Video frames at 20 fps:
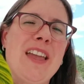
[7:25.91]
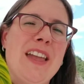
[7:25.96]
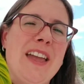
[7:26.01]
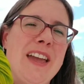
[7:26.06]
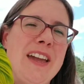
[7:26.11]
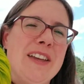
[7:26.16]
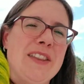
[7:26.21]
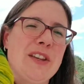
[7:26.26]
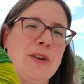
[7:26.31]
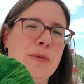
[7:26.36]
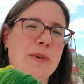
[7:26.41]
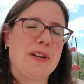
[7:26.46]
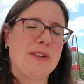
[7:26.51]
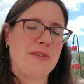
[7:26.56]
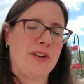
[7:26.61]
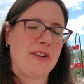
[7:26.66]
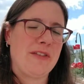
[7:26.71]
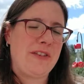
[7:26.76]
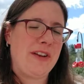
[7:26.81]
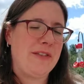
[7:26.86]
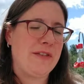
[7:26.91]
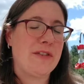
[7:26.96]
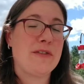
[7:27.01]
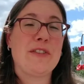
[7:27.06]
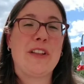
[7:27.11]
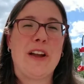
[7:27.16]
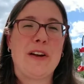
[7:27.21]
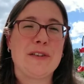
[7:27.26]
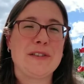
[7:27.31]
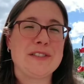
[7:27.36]
and they're one of our favorite
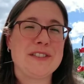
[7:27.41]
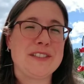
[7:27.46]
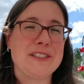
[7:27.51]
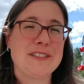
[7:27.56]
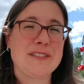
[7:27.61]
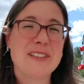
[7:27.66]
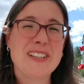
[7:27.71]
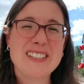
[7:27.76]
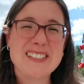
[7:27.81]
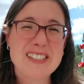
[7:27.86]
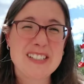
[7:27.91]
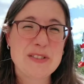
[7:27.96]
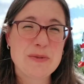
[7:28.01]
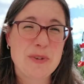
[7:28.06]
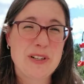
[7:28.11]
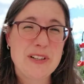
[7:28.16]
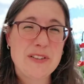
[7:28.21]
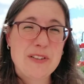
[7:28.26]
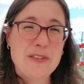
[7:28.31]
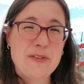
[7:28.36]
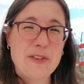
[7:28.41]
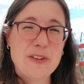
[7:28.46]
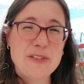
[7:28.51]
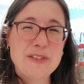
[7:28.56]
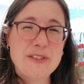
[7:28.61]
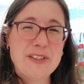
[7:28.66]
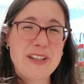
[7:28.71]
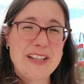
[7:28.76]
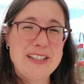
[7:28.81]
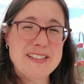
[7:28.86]
flowers because it's one of the
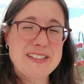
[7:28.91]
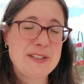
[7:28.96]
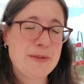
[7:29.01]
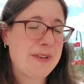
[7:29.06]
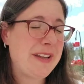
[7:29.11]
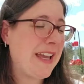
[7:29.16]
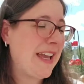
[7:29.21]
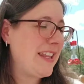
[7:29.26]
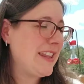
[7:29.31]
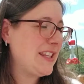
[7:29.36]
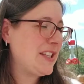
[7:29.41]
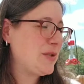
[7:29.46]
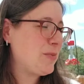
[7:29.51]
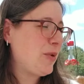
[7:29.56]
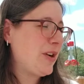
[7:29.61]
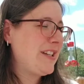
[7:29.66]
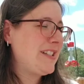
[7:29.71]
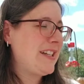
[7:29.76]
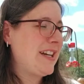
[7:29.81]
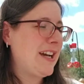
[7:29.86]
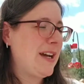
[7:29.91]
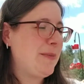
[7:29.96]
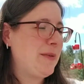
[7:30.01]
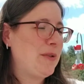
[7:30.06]
first things that we get in the springtime,